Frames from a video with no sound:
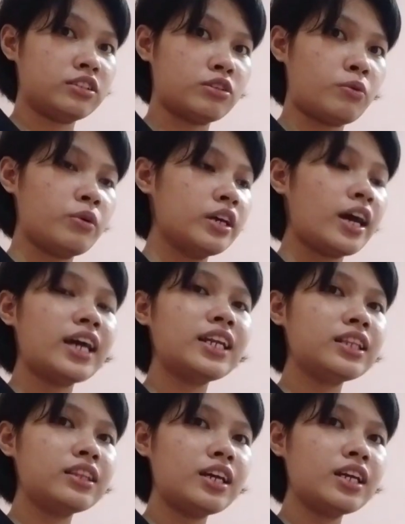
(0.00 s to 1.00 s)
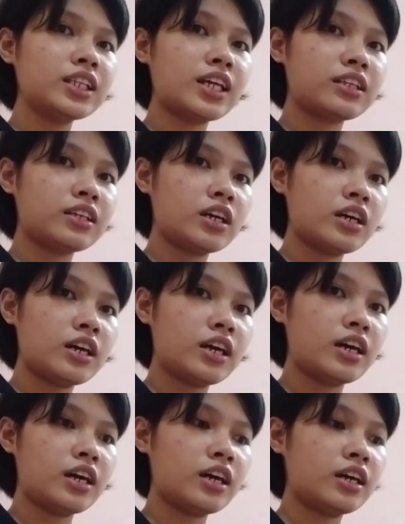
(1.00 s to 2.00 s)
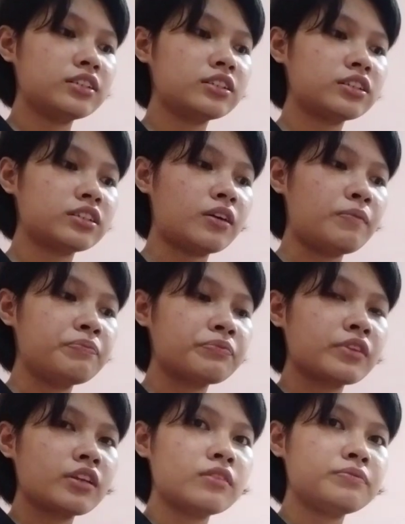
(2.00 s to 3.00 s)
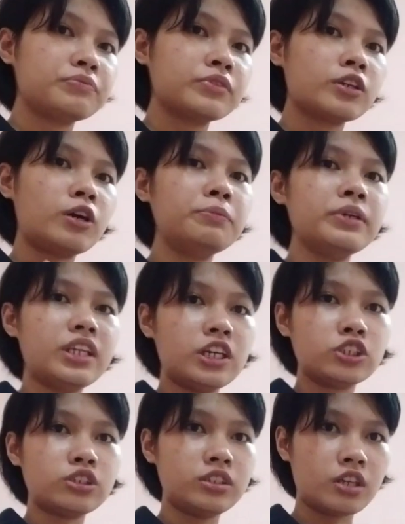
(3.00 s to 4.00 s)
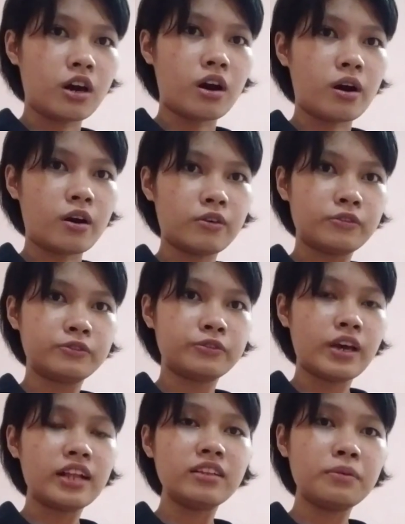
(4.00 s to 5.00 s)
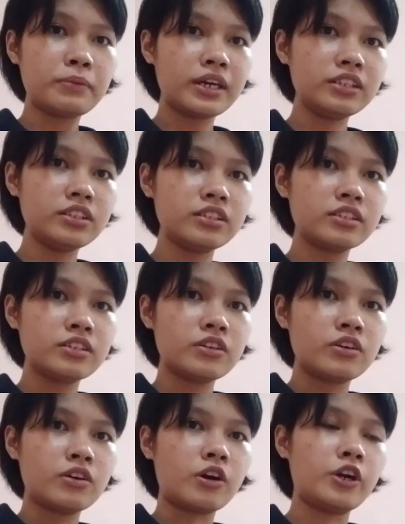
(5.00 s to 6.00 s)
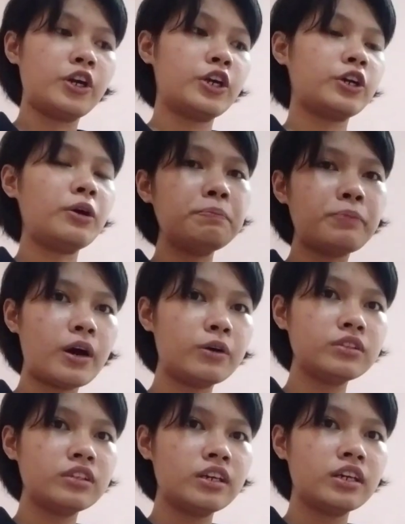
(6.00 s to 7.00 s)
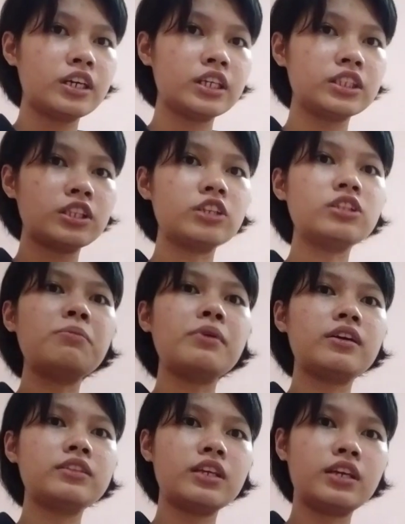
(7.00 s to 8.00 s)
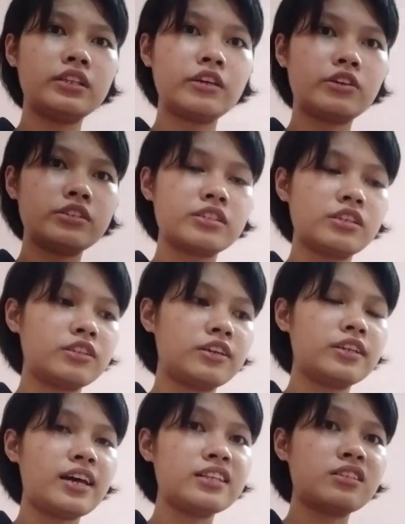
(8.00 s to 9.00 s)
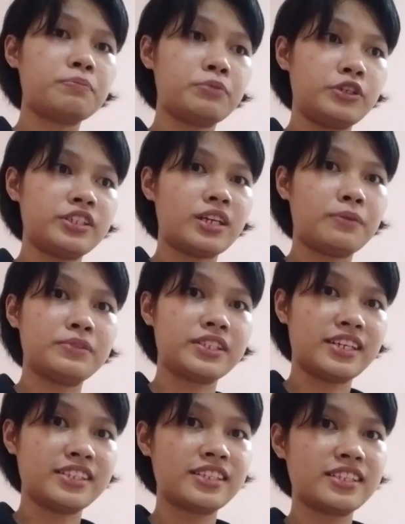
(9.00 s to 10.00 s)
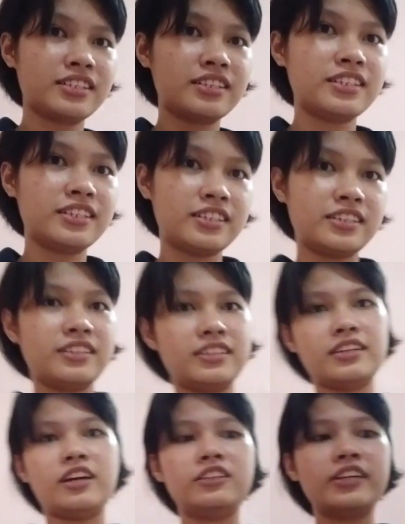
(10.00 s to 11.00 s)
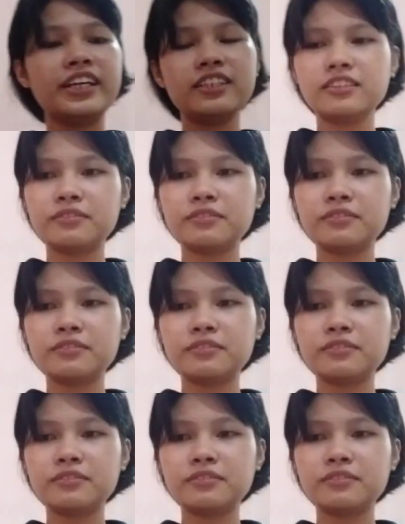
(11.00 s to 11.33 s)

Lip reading: So anything that is combination of elements or compound, it automatically considered as a pure substance. Alright?